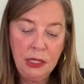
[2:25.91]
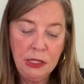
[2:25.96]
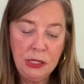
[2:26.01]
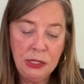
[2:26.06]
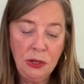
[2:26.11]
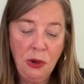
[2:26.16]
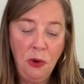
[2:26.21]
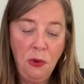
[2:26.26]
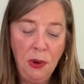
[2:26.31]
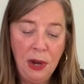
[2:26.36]

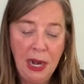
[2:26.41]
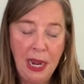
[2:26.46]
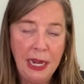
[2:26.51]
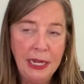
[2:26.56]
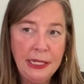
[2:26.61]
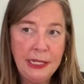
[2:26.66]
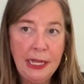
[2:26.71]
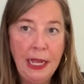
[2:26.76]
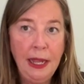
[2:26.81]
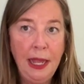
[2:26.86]
So when I
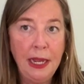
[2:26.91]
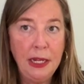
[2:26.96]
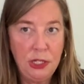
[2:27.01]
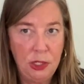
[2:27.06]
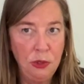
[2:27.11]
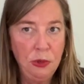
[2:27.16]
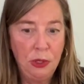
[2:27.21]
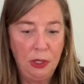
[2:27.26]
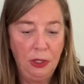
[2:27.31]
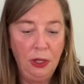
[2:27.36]
say like
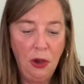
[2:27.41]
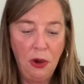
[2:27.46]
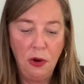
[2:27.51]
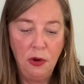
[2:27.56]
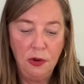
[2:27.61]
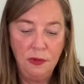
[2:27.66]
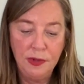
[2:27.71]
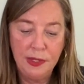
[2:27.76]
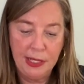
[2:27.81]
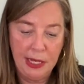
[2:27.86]
two
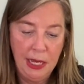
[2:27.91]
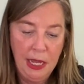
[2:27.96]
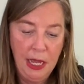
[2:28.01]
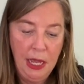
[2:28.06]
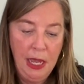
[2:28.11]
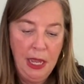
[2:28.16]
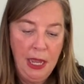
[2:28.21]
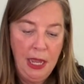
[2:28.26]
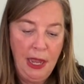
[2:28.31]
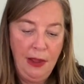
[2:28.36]
cloves,
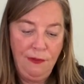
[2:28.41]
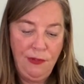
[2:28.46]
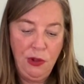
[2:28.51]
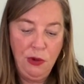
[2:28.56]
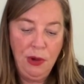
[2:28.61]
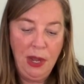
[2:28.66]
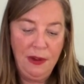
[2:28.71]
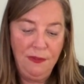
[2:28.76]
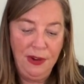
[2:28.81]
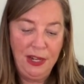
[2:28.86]
if you
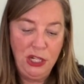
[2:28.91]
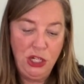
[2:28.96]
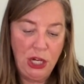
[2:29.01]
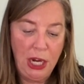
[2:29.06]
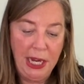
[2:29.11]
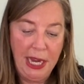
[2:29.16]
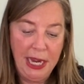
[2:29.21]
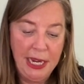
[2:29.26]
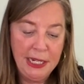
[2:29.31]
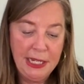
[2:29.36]
have a
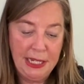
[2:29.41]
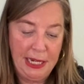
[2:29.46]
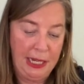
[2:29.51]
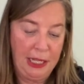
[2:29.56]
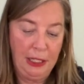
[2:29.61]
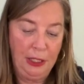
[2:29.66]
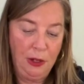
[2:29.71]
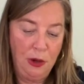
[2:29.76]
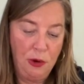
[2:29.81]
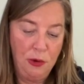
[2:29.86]
gigantic
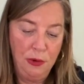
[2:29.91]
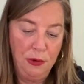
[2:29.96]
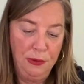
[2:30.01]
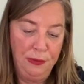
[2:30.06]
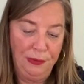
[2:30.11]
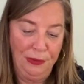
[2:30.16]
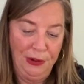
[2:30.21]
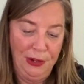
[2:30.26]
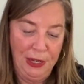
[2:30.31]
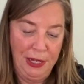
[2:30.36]

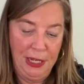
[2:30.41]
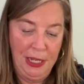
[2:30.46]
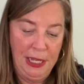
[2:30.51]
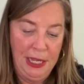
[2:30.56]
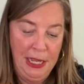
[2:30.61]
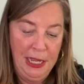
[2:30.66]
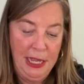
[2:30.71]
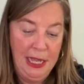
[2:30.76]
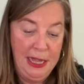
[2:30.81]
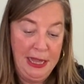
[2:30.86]
clove,
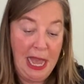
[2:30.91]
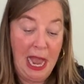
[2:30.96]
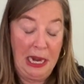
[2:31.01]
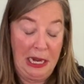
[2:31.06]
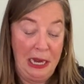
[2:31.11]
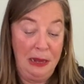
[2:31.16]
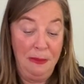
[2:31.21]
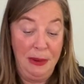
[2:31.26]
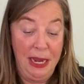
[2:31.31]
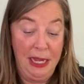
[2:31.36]
that
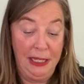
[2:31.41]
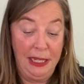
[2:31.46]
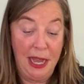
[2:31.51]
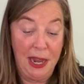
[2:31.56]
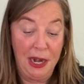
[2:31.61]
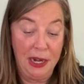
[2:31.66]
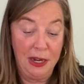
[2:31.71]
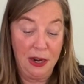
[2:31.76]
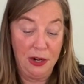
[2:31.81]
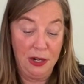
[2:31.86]
can be a lot
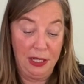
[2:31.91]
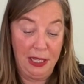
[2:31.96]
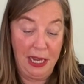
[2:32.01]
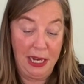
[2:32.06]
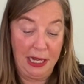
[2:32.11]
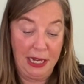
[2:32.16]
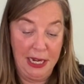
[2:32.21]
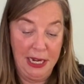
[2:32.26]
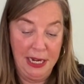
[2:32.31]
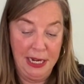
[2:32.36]
of
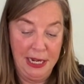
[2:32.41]
garlic.